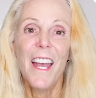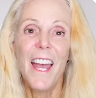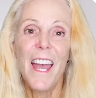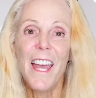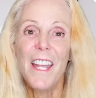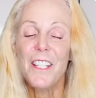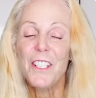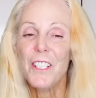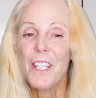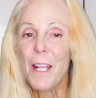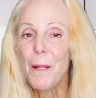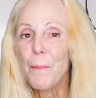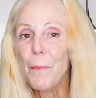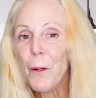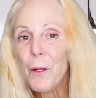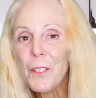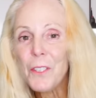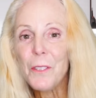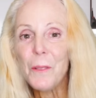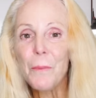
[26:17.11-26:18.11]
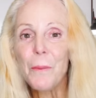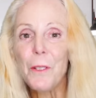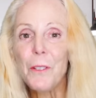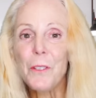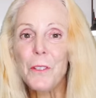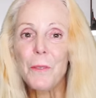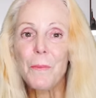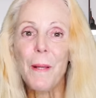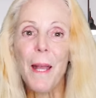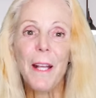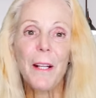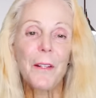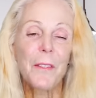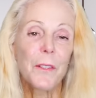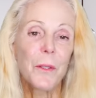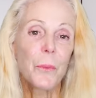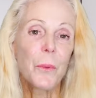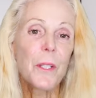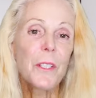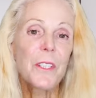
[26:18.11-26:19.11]
And she had personal pictures back on
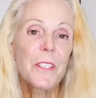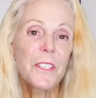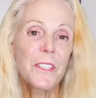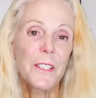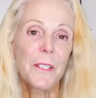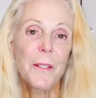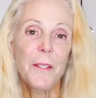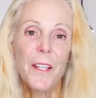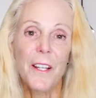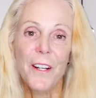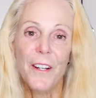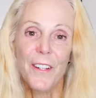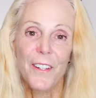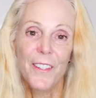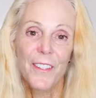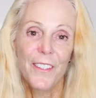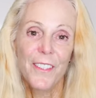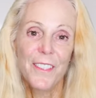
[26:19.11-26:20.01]
the windowsill there.